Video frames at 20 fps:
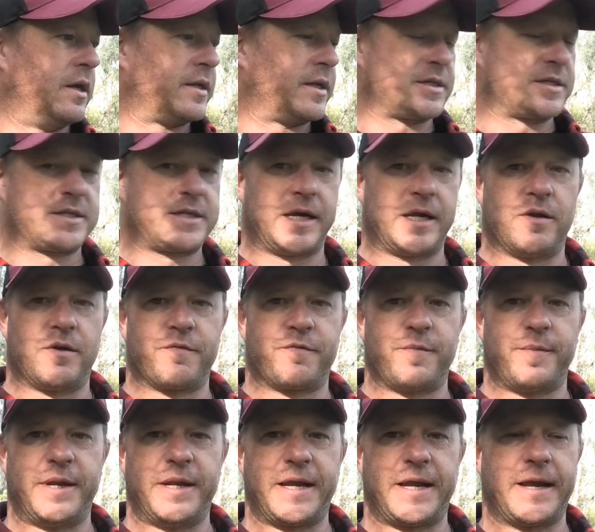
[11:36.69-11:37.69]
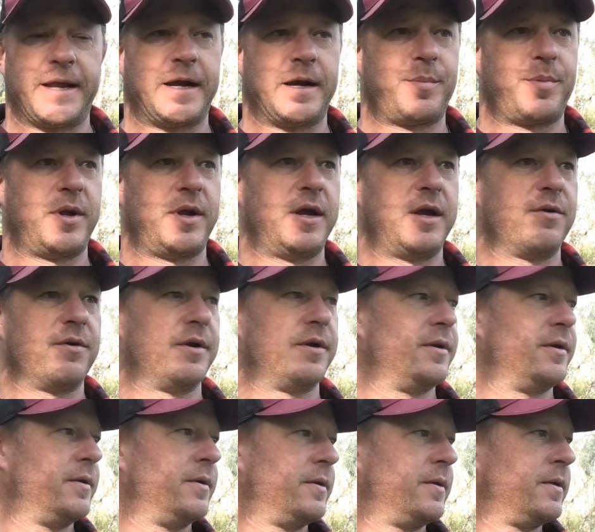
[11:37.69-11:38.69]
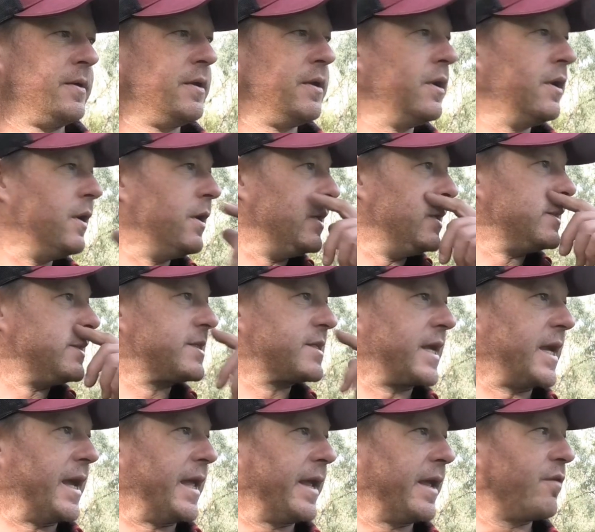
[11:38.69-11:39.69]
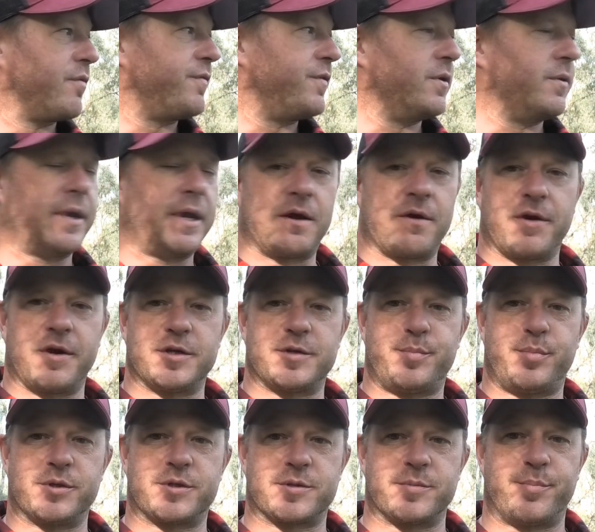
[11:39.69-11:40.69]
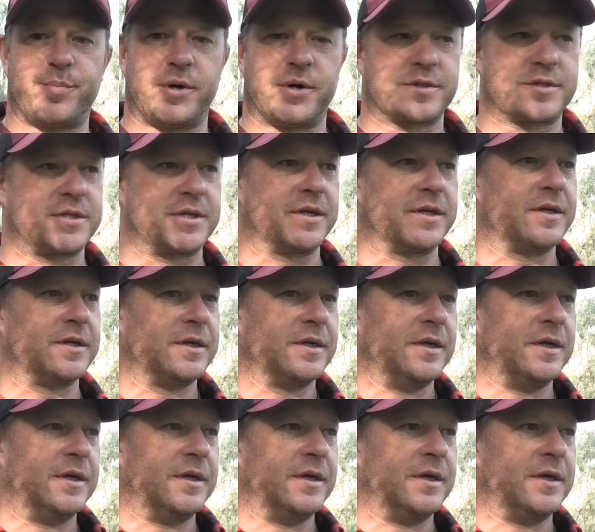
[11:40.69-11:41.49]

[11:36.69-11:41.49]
Doesn't take long for me to get up here and scout out a few areas, put some pots in.